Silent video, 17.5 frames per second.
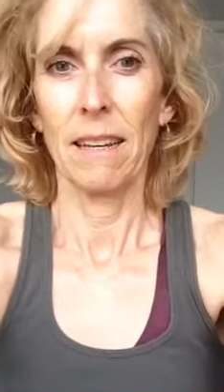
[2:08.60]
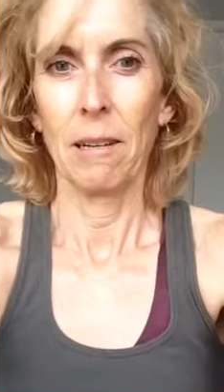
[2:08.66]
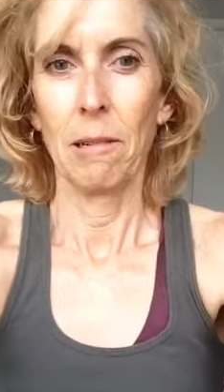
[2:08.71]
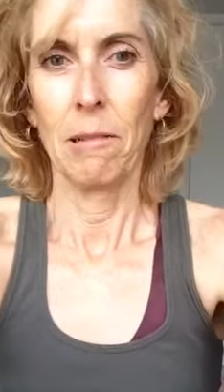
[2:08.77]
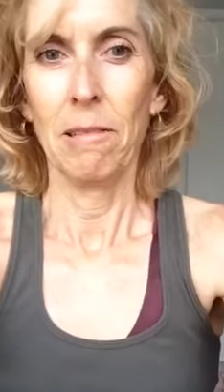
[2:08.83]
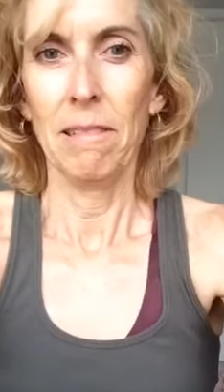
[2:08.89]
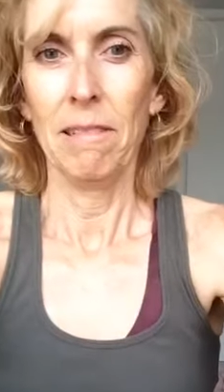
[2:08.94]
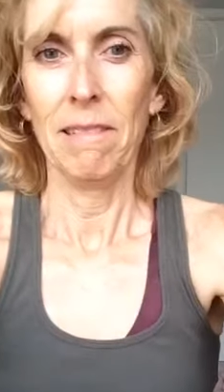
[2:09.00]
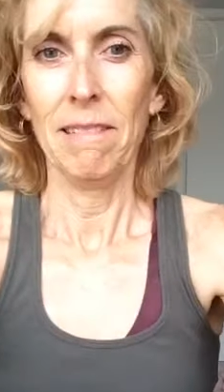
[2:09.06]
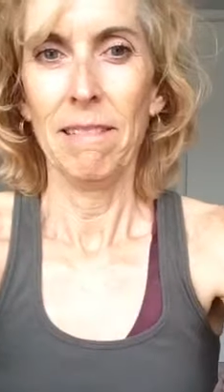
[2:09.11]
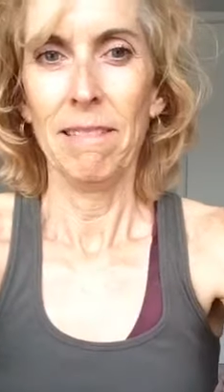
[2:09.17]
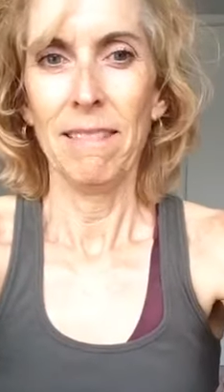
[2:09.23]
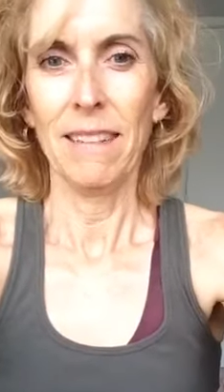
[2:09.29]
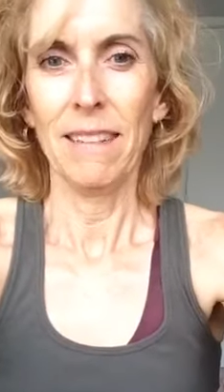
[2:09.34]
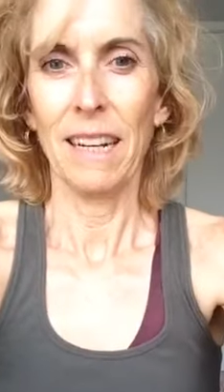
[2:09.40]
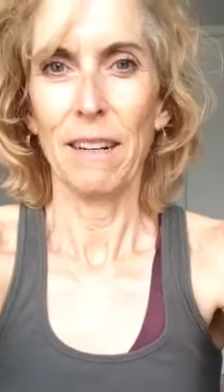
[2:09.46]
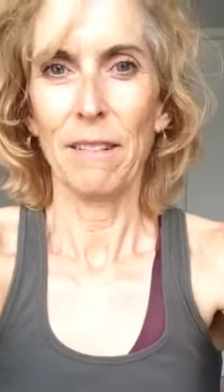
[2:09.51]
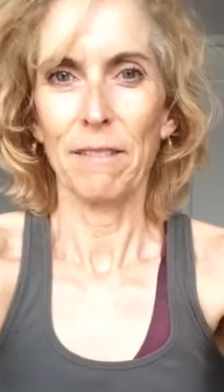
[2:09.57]
Ooh,
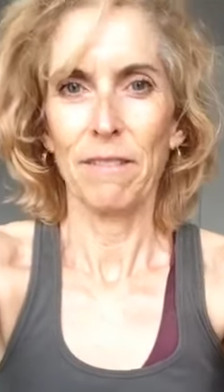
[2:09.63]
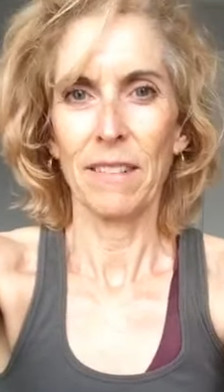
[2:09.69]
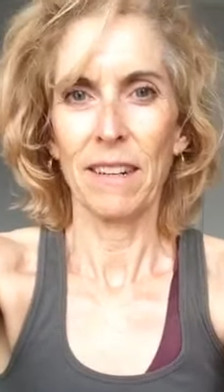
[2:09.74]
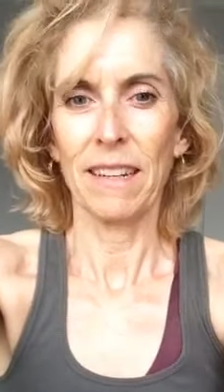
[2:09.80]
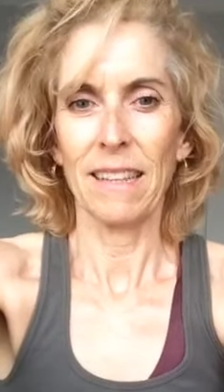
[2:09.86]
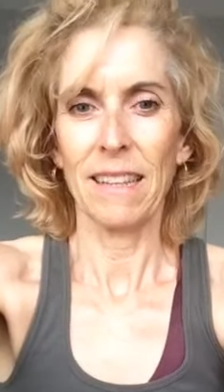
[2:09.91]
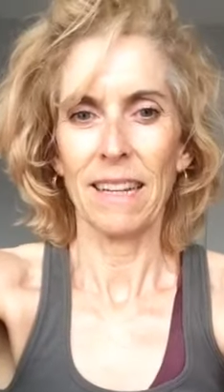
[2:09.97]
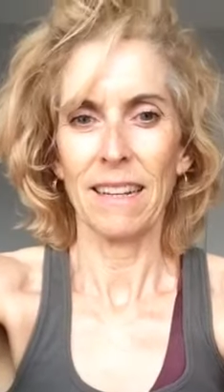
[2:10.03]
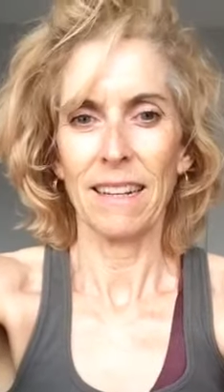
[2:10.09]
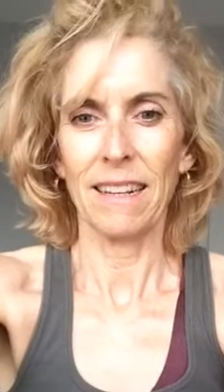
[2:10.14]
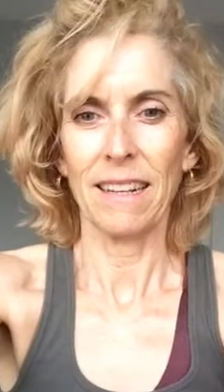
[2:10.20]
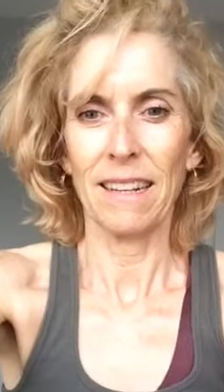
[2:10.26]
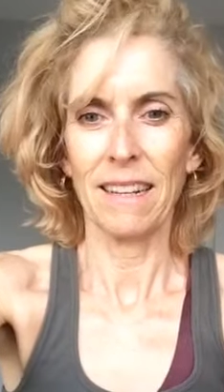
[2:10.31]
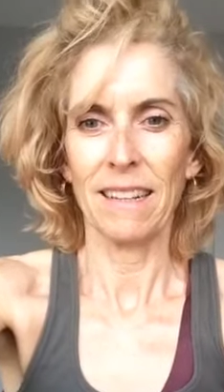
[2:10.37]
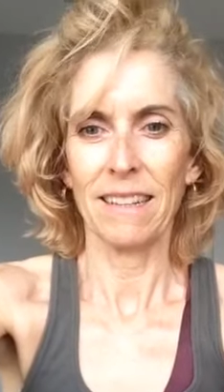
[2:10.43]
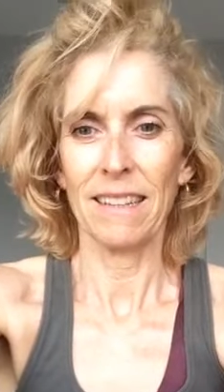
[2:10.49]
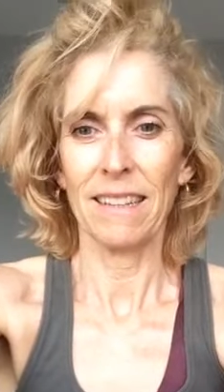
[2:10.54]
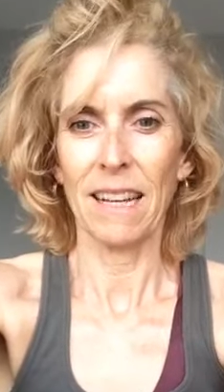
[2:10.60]
hopefully
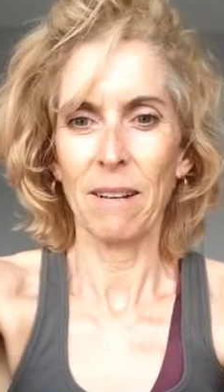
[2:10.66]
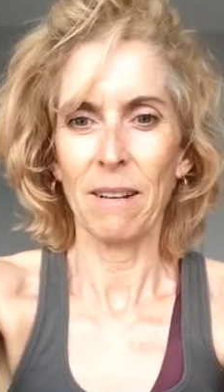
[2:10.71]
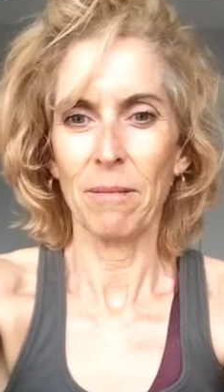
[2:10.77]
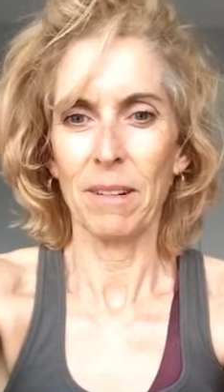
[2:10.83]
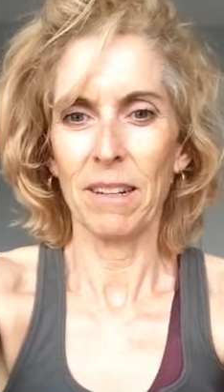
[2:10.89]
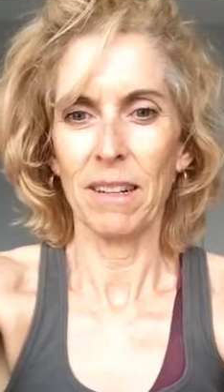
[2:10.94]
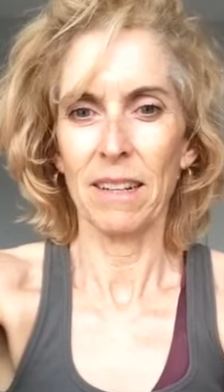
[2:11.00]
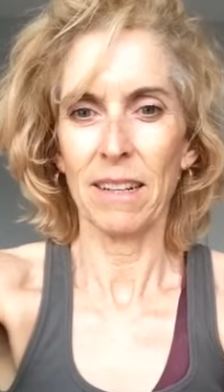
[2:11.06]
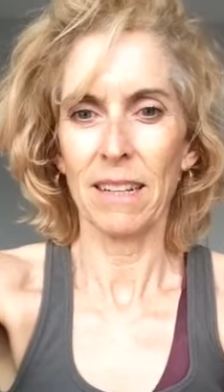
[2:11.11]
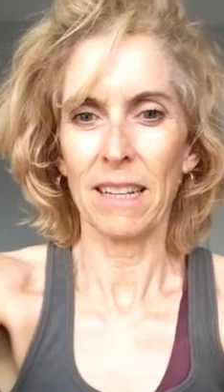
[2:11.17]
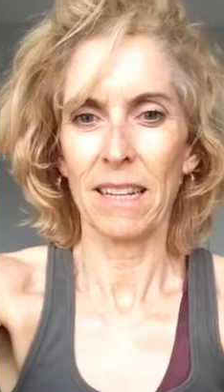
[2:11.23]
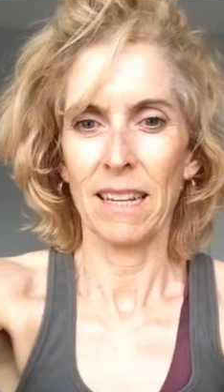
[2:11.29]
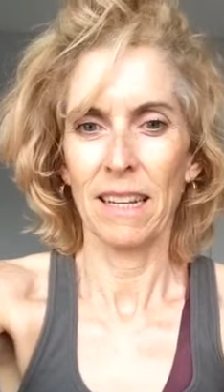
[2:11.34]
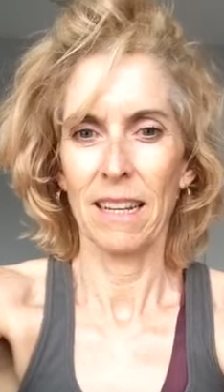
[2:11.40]
that'll work.